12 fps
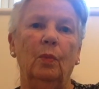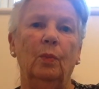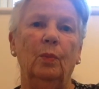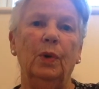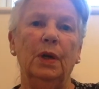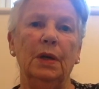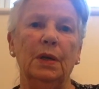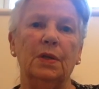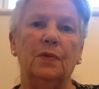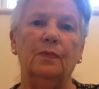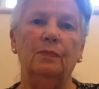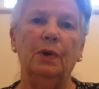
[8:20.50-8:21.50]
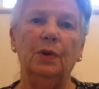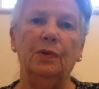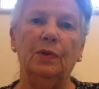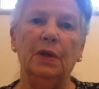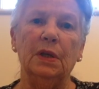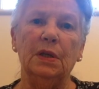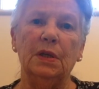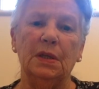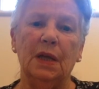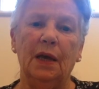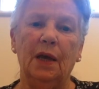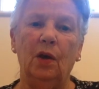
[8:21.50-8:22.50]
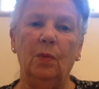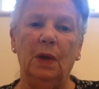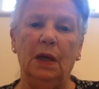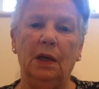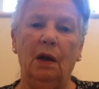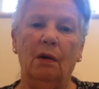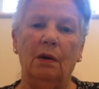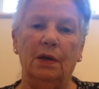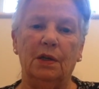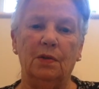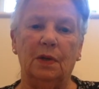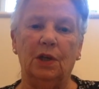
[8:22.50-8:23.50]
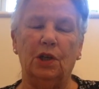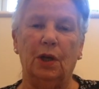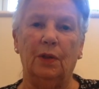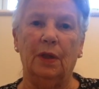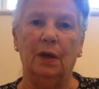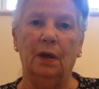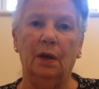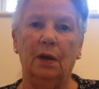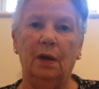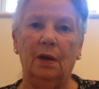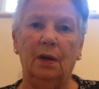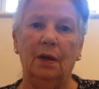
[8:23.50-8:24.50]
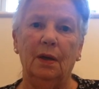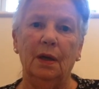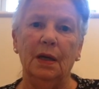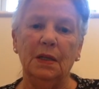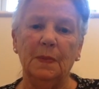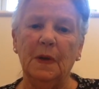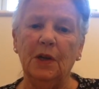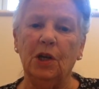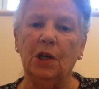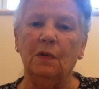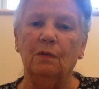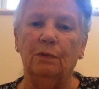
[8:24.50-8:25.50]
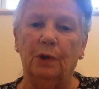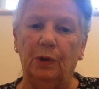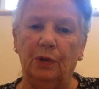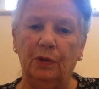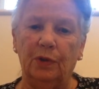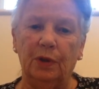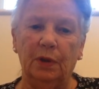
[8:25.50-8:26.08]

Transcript: weren't Ruth and Naomi kind to each other? Especially Ruth.